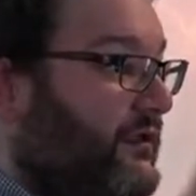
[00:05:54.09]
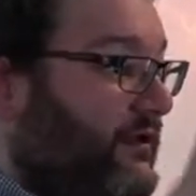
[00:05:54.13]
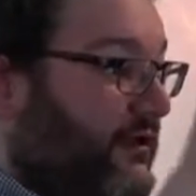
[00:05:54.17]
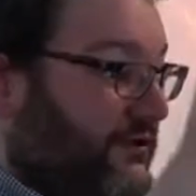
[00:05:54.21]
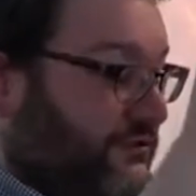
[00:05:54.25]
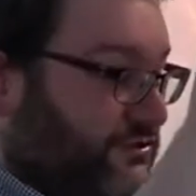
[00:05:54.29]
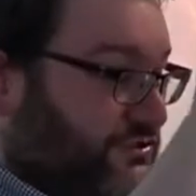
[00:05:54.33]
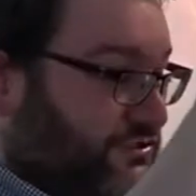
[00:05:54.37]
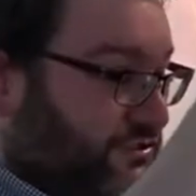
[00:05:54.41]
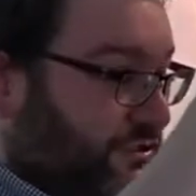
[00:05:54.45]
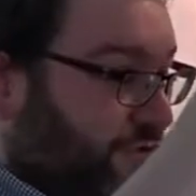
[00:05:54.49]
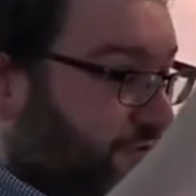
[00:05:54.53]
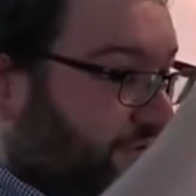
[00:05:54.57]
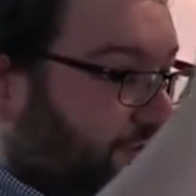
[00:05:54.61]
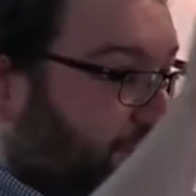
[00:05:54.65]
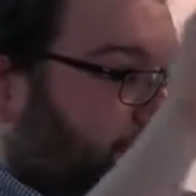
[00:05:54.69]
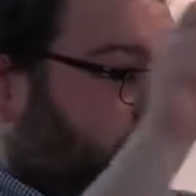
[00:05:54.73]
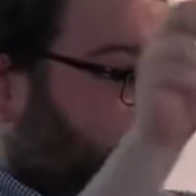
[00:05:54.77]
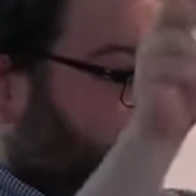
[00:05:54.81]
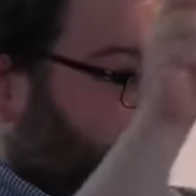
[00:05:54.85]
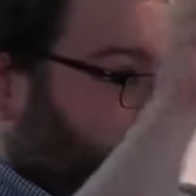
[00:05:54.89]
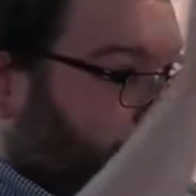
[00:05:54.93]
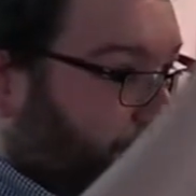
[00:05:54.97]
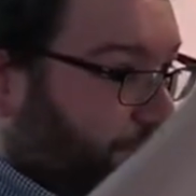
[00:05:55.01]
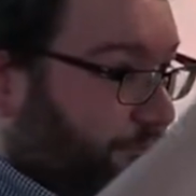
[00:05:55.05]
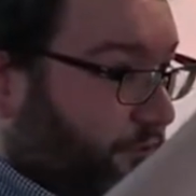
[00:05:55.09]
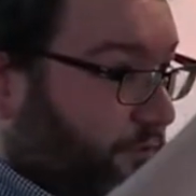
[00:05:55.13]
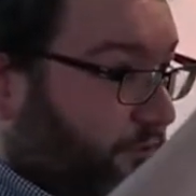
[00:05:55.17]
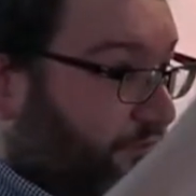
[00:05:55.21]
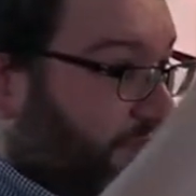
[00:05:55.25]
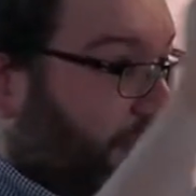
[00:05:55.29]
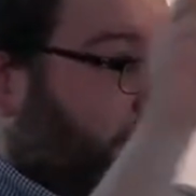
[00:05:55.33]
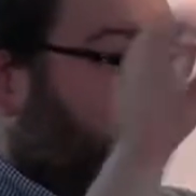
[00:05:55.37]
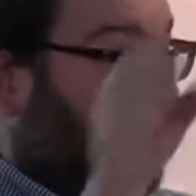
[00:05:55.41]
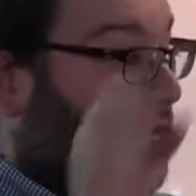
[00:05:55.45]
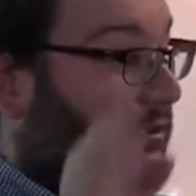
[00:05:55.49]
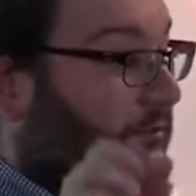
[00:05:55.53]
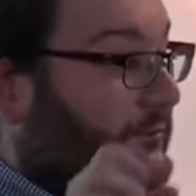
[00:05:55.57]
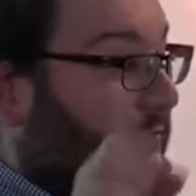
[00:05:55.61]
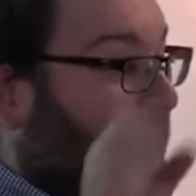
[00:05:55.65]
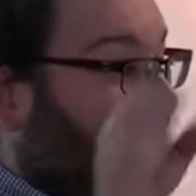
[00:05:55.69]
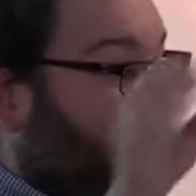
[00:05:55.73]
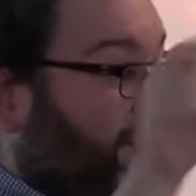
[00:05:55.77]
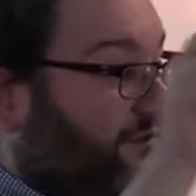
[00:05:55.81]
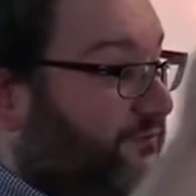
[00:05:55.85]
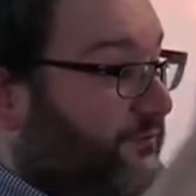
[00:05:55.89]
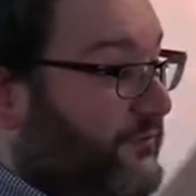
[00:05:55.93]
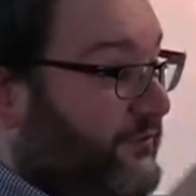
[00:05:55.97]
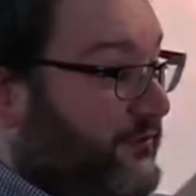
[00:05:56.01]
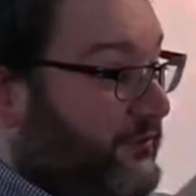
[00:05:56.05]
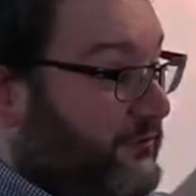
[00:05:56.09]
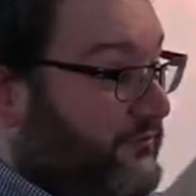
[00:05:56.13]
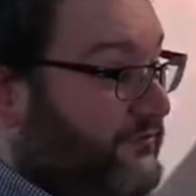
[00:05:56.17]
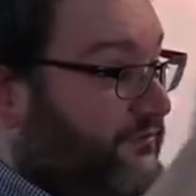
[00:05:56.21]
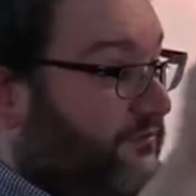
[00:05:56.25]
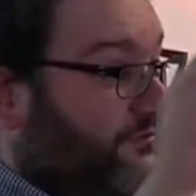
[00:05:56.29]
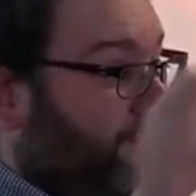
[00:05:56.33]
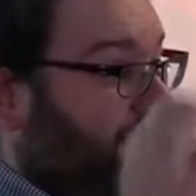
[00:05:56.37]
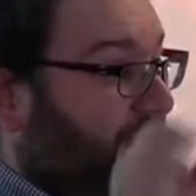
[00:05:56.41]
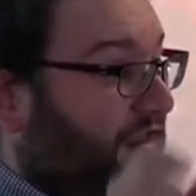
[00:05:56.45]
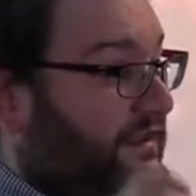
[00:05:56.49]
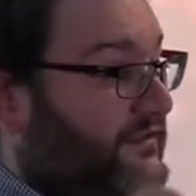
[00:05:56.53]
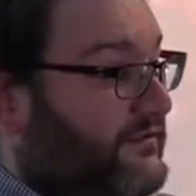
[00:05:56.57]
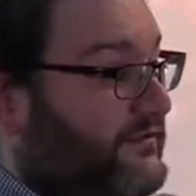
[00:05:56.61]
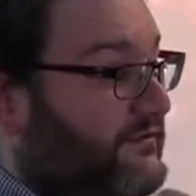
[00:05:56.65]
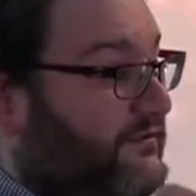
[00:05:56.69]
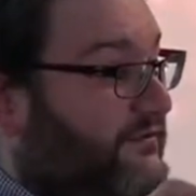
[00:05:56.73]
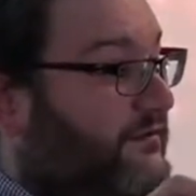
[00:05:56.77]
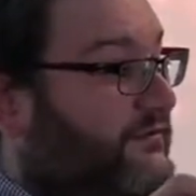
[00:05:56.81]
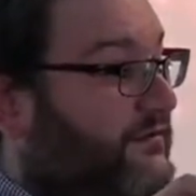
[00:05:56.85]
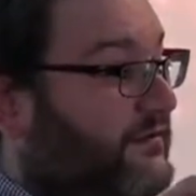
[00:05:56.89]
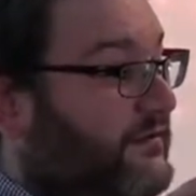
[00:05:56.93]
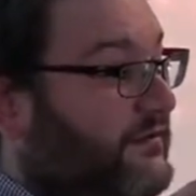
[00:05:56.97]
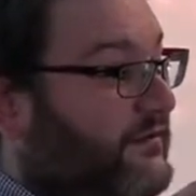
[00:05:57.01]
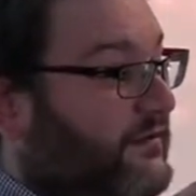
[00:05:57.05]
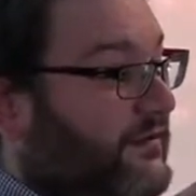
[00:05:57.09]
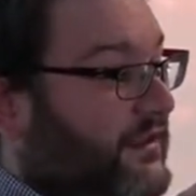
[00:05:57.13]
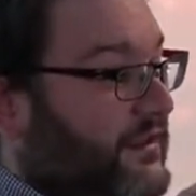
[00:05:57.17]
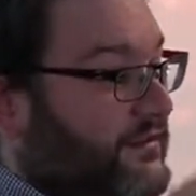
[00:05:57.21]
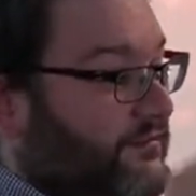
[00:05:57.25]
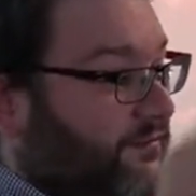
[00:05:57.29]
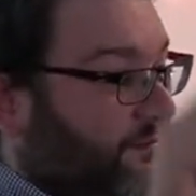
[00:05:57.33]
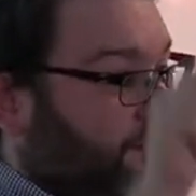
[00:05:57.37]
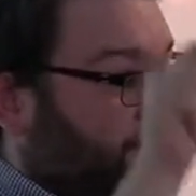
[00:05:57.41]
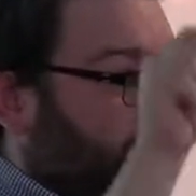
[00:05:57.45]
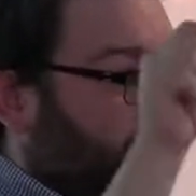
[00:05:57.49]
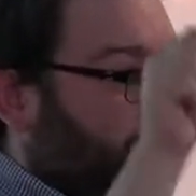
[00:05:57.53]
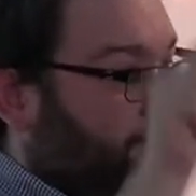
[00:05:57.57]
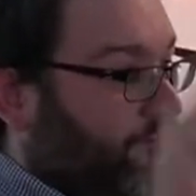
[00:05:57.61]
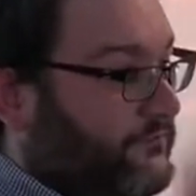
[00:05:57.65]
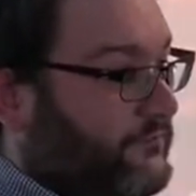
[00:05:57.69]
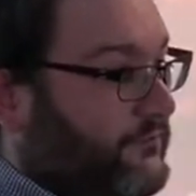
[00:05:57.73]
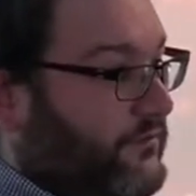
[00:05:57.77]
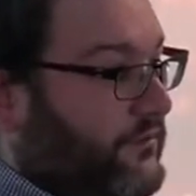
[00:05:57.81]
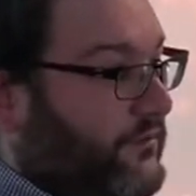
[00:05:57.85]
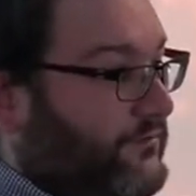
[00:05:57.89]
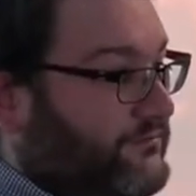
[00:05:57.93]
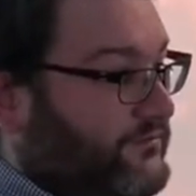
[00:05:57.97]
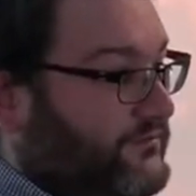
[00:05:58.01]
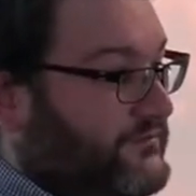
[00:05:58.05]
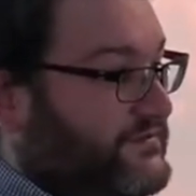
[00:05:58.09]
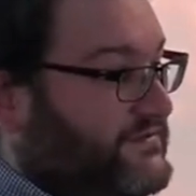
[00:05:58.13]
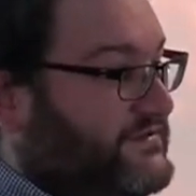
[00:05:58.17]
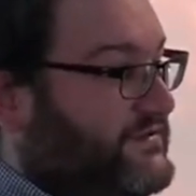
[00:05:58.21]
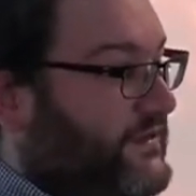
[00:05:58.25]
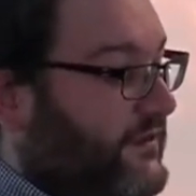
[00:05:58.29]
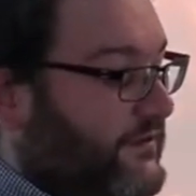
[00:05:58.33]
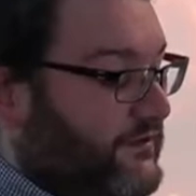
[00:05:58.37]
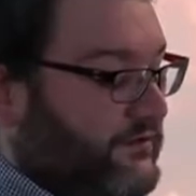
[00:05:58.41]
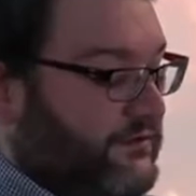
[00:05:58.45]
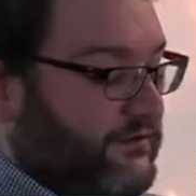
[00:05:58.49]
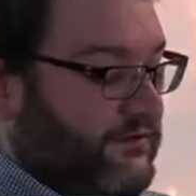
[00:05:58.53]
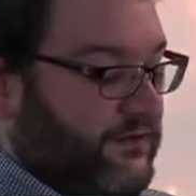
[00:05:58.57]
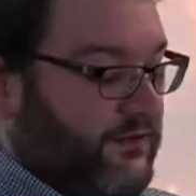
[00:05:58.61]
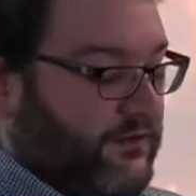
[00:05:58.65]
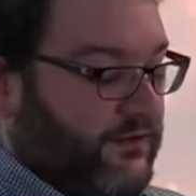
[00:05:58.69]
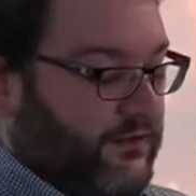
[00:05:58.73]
and shooting all that hot plasma that was contained in them onto the sun.